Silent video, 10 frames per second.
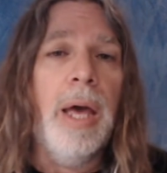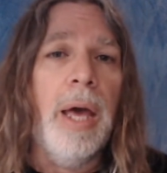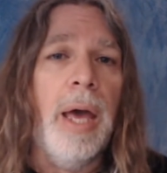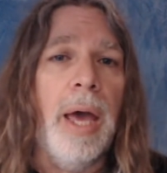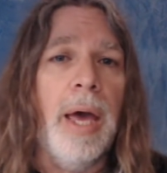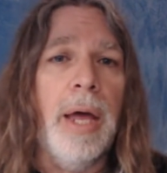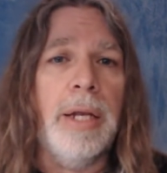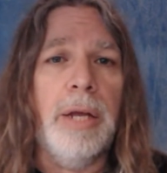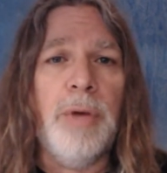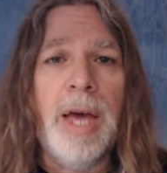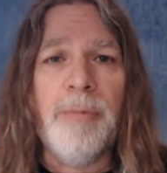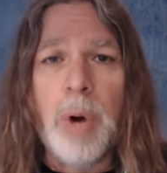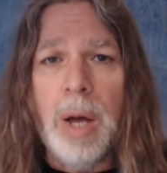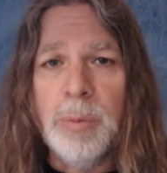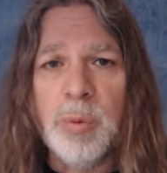And if you have
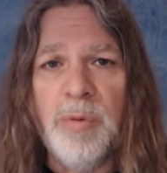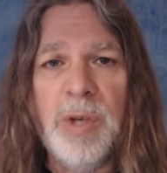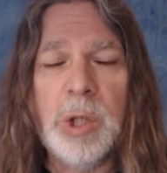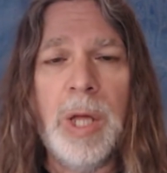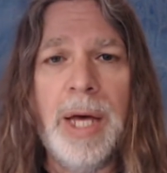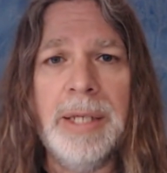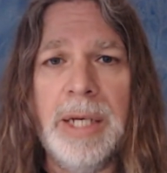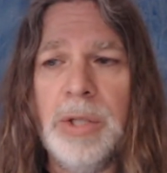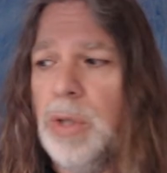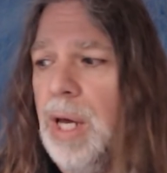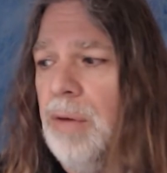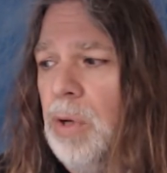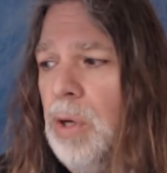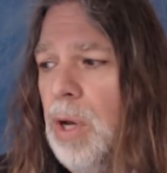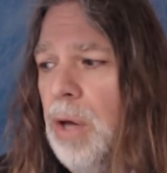problems with visualization, I have
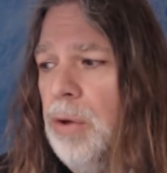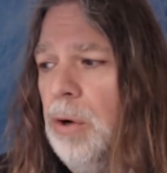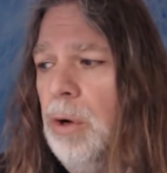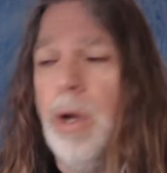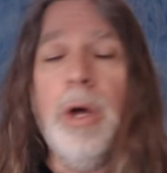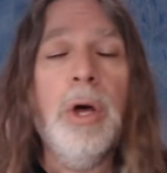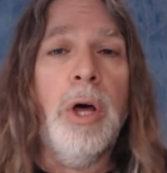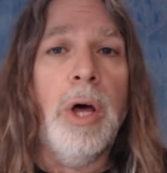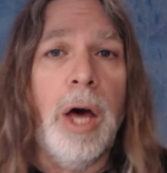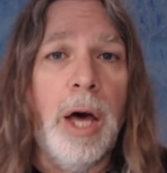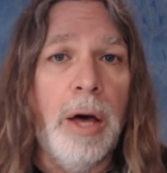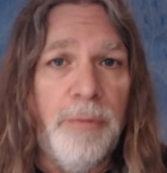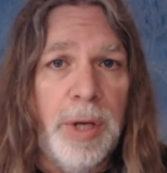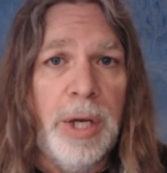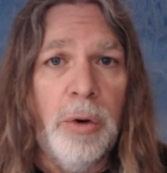another video